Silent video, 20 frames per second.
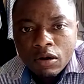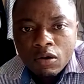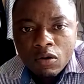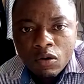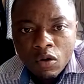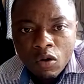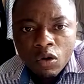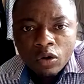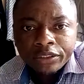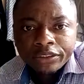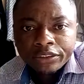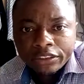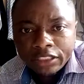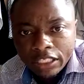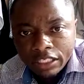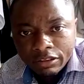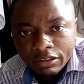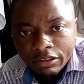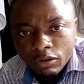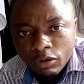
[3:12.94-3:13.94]
or it
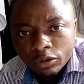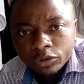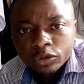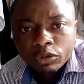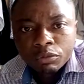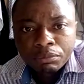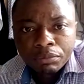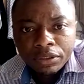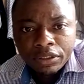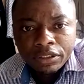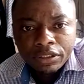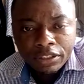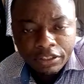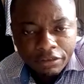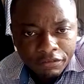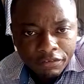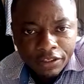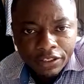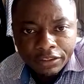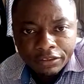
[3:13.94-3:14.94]
can also be
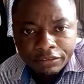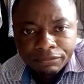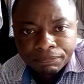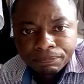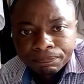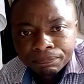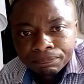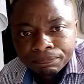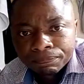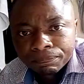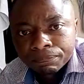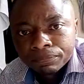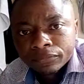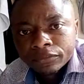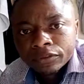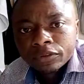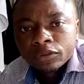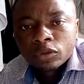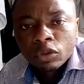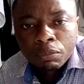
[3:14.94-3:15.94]
given
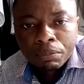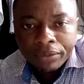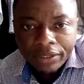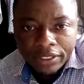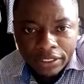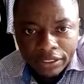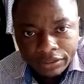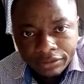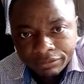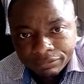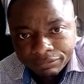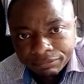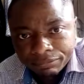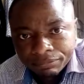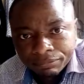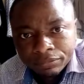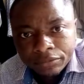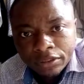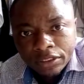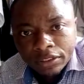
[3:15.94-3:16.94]
topically.
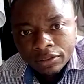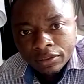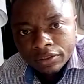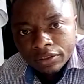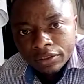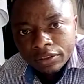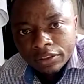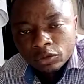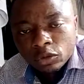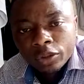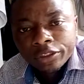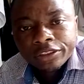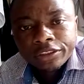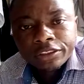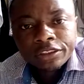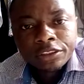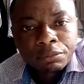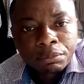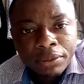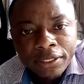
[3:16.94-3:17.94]
So it
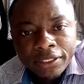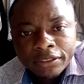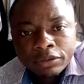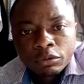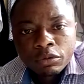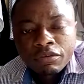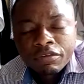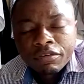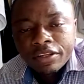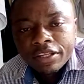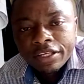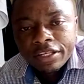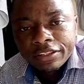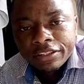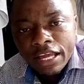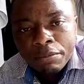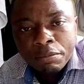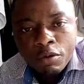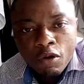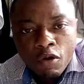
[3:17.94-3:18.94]
depends with the
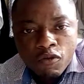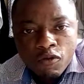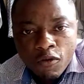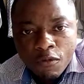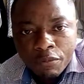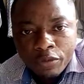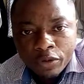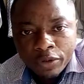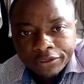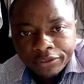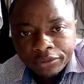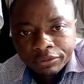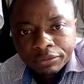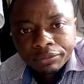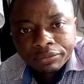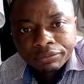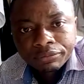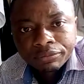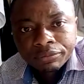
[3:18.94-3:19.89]
type of formulation.